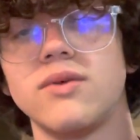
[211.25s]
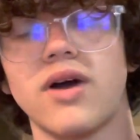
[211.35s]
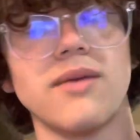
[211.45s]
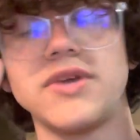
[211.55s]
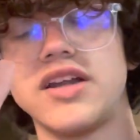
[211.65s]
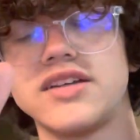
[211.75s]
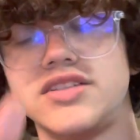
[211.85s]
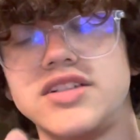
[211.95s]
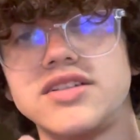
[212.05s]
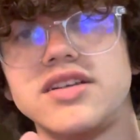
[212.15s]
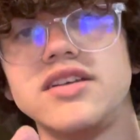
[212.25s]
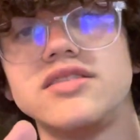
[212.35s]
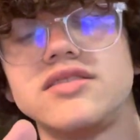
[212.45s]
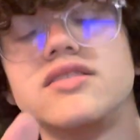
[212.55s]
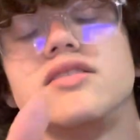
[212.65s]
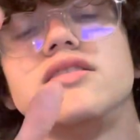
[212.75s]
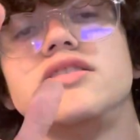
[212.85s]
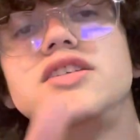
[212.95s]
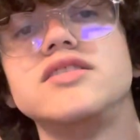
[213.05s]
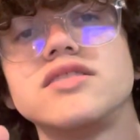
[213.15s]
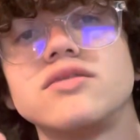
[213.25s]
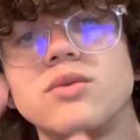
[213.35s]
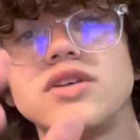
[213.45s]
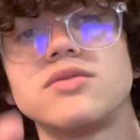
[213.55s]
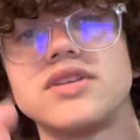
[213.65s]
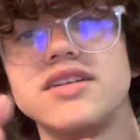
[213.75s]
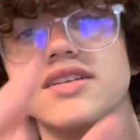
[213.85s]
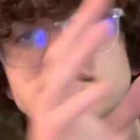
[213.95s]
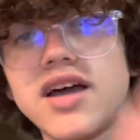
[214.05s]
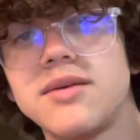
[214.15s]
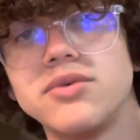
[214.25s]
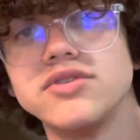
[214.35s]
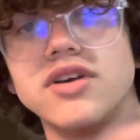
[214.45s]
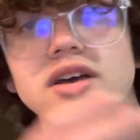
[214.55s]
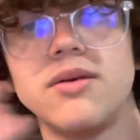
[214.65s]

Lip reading: I mean, as Jesus was with the disciples.